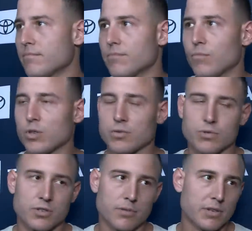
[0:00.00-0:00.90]
which
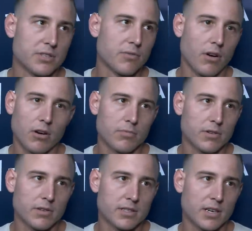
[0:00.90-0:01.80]
shouldn't be too hard,
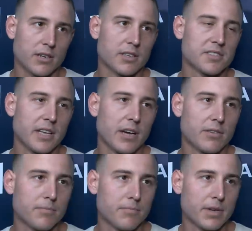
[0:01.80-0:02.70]
but it's on us now
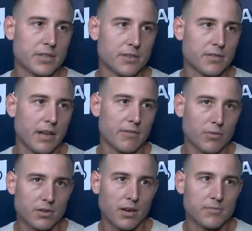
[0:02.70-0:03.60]
to make sure that
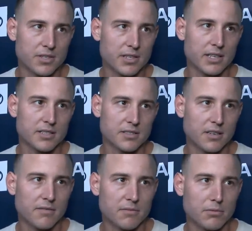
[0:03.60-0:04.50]
everyone comes in and gets as
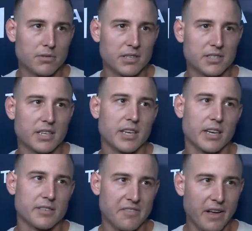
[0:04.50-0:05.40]
comfortable as they
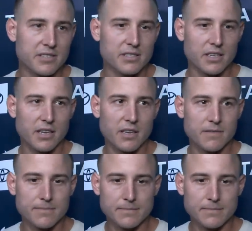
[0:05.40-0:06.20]
can, as fast as they can.